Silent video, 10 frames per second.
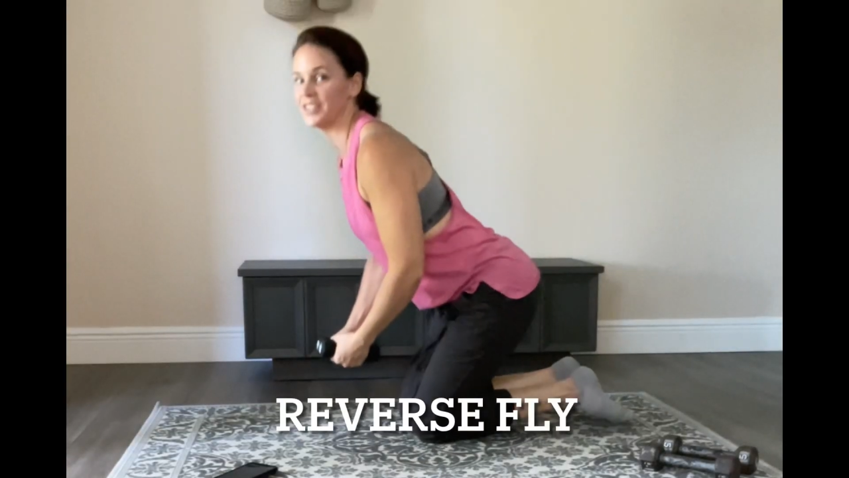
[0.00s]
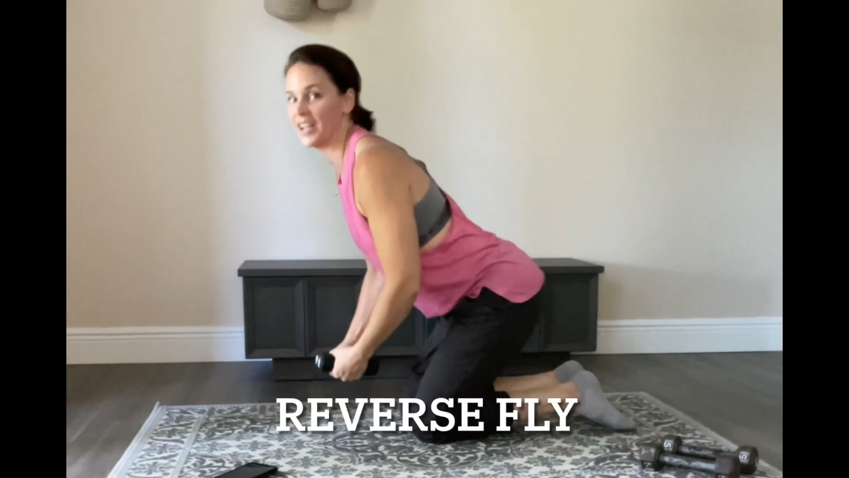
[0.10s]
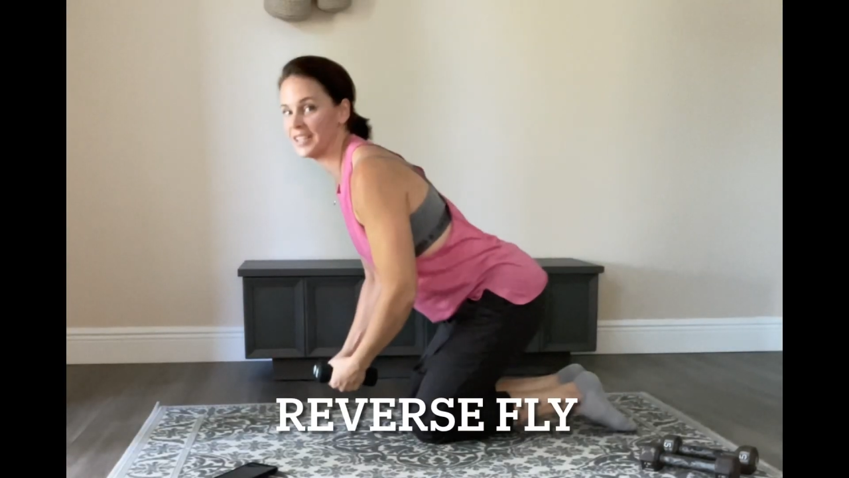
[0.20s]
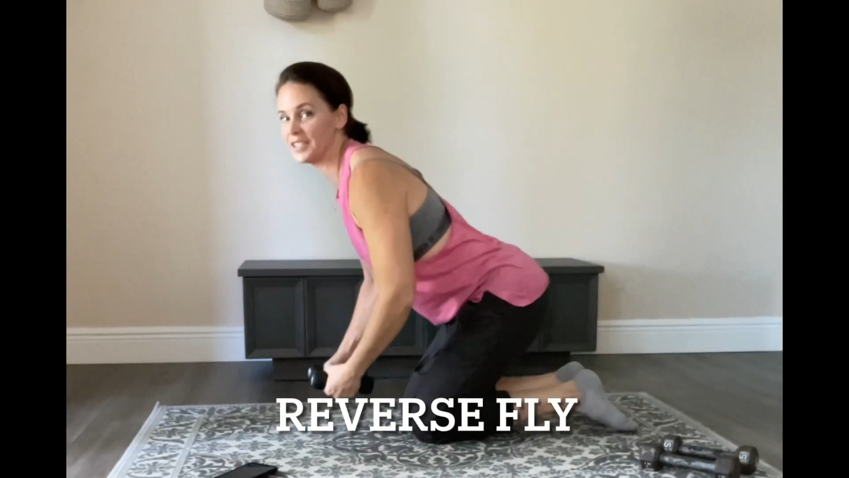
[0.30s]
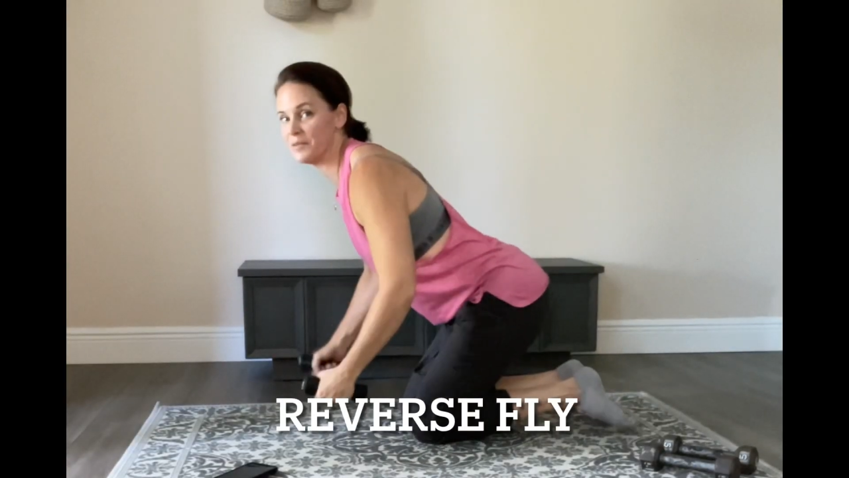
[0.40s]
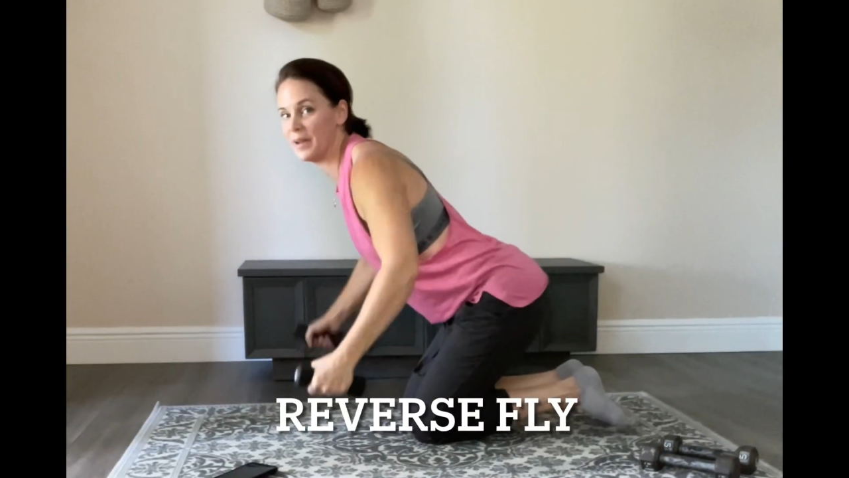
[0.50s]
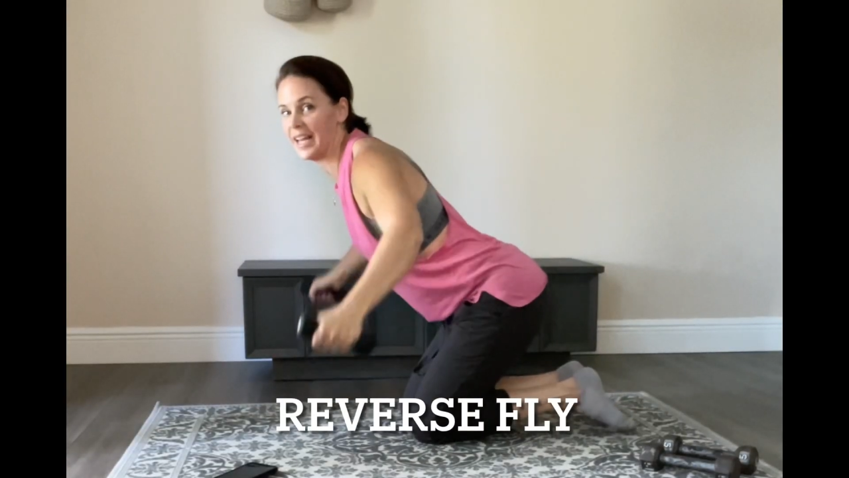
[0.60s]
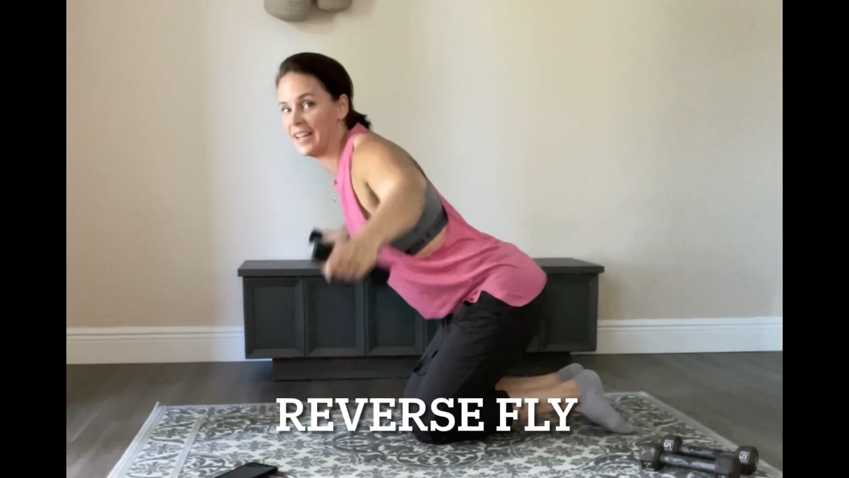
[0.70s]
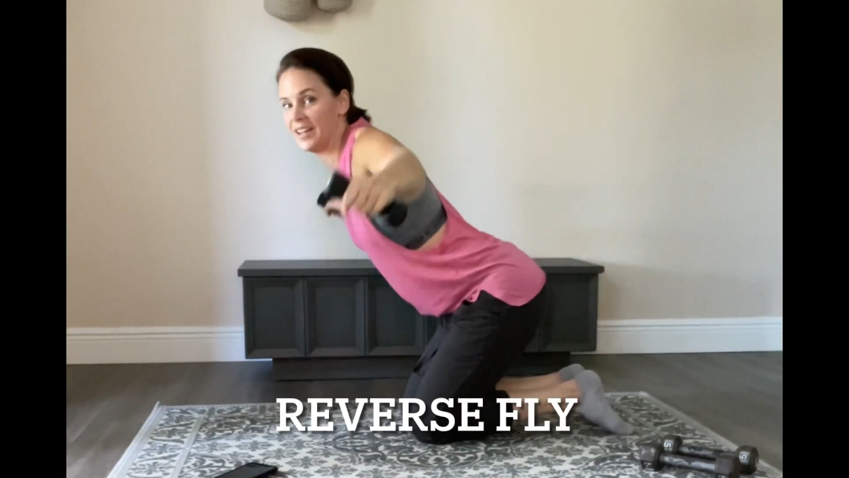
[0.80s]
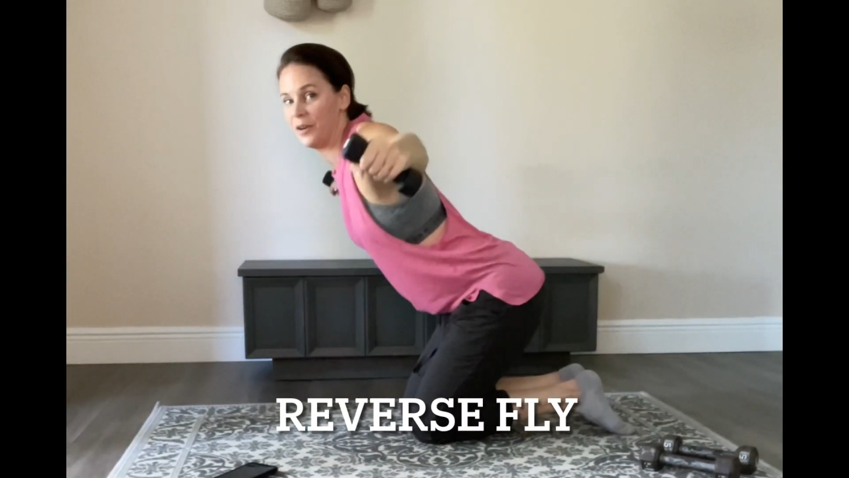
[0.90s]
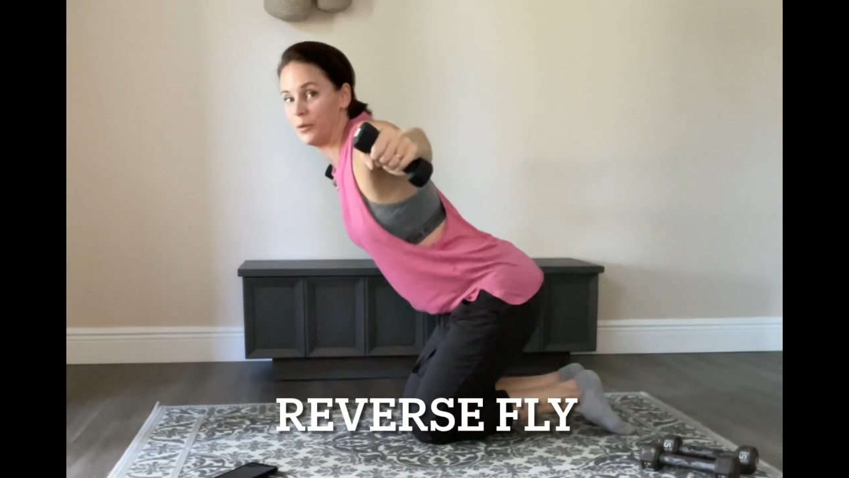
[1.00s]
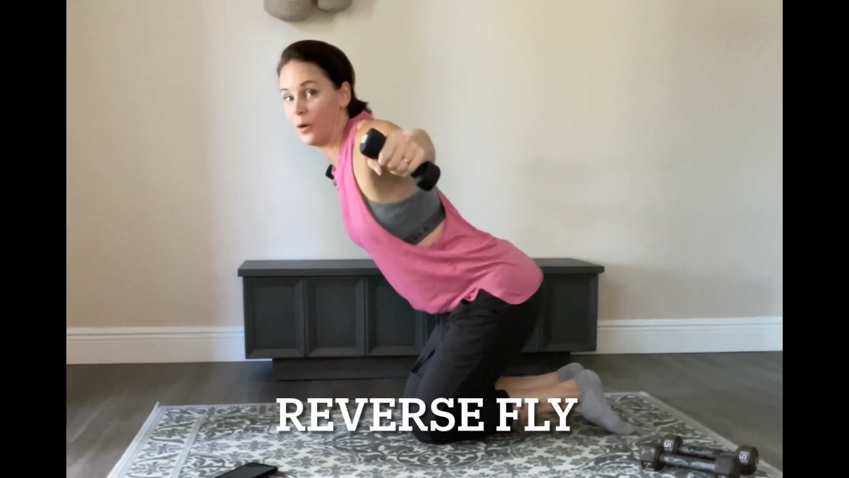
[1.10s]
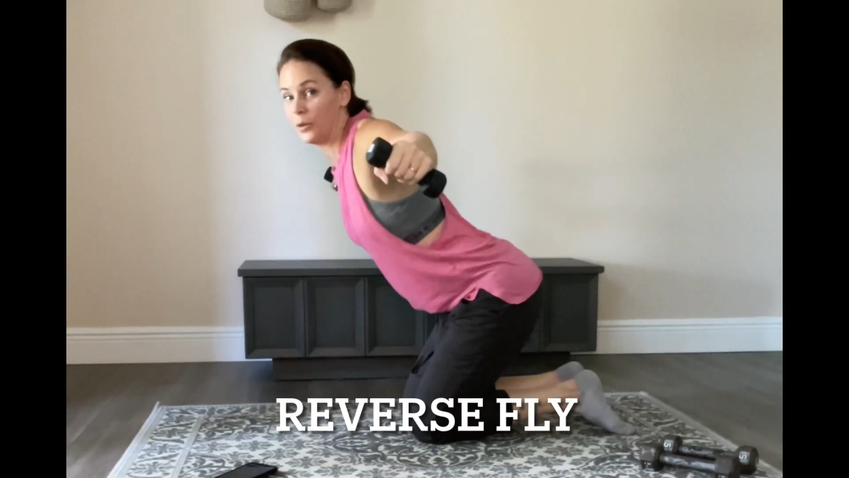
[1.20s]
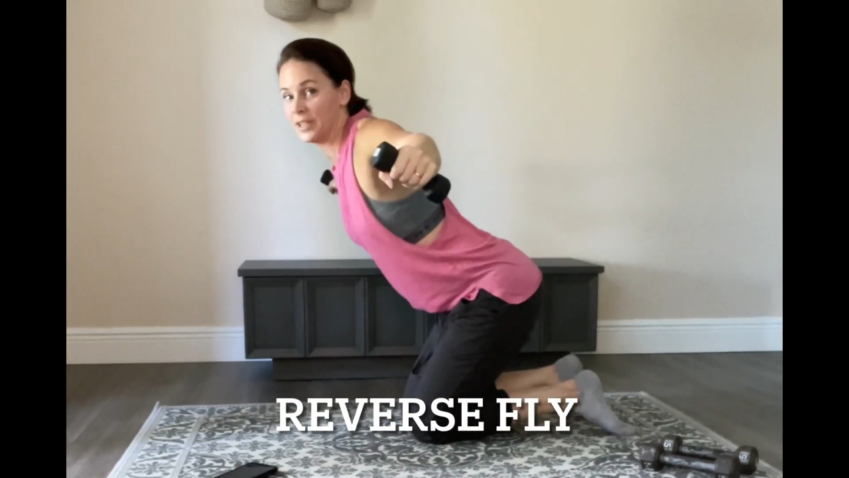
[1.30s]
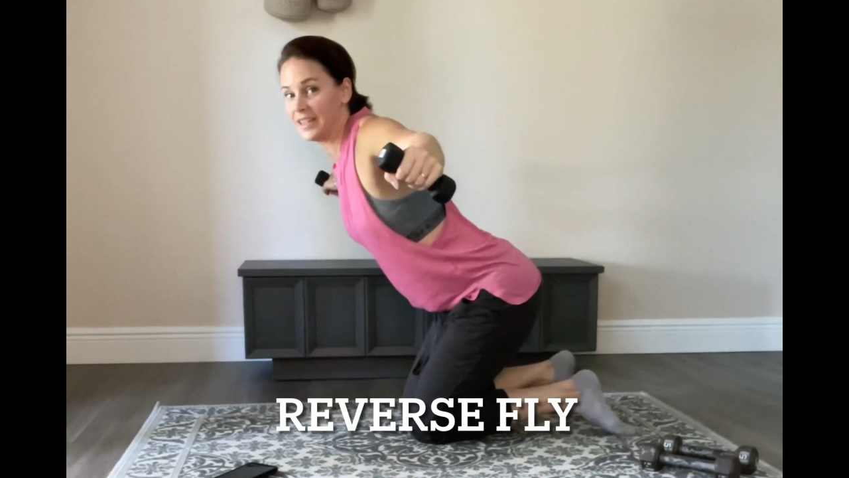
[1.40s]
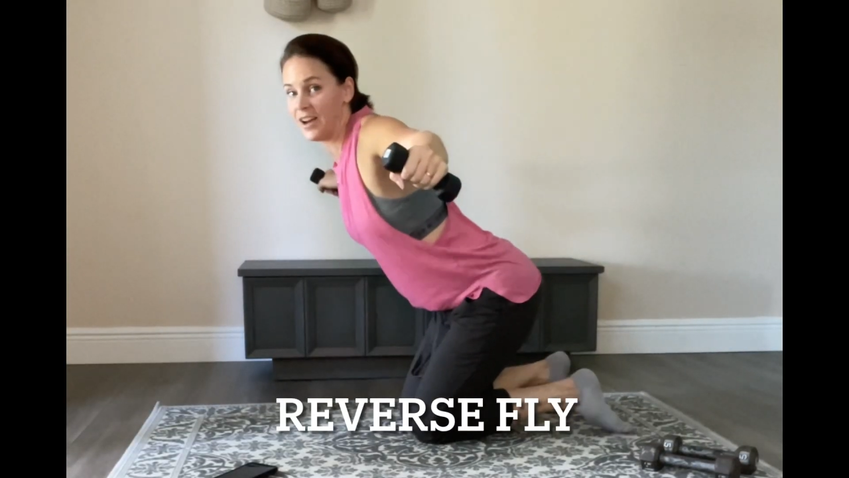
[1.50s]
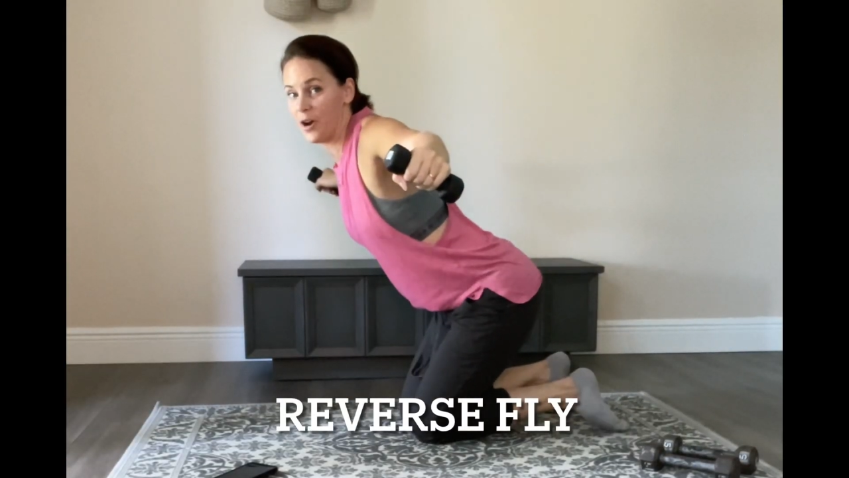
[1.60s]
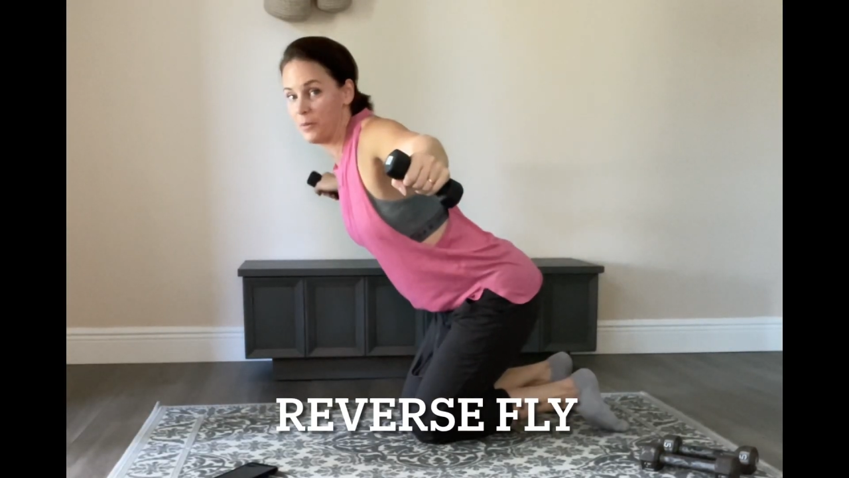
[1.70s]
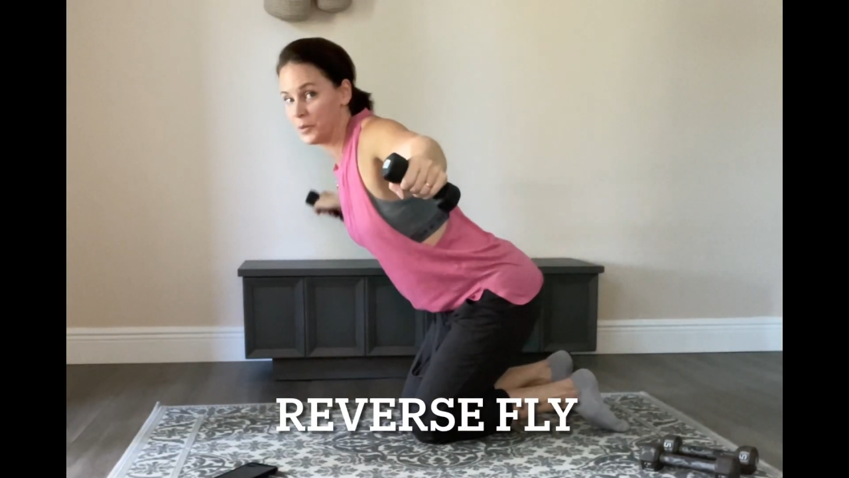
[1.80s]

just a bit. We're holding the arms